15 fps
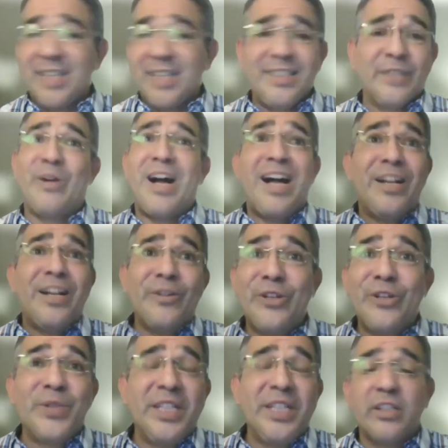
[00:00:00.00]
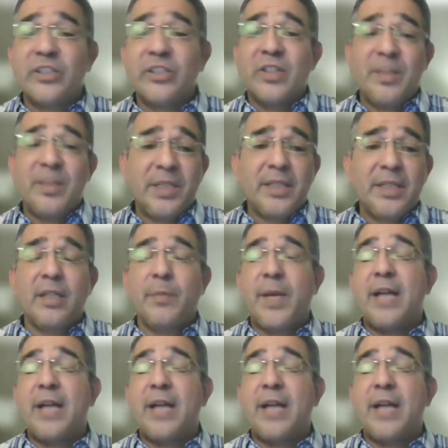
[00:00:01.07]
Like, well, I don't know either. So let me think